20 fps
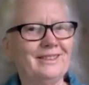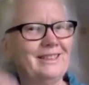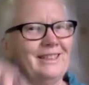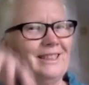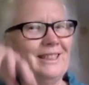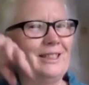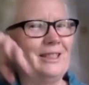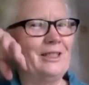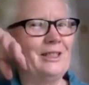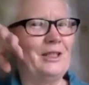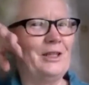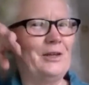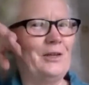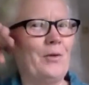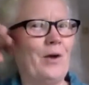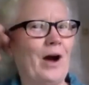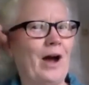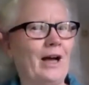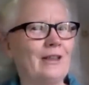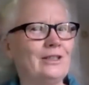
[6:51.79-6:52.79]
Listen to your
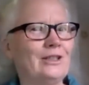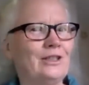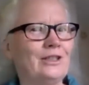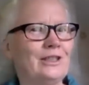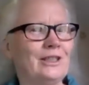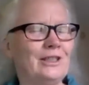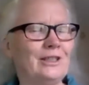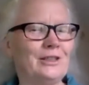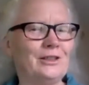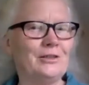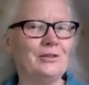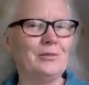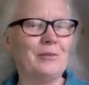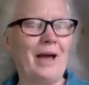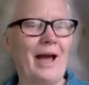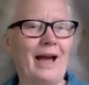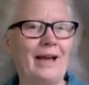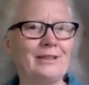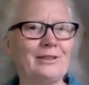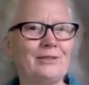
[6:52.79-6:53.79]
watch and do a
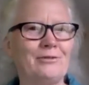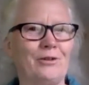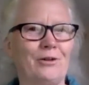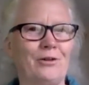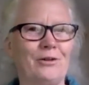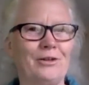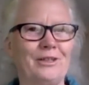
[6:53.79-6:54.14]
backstroke.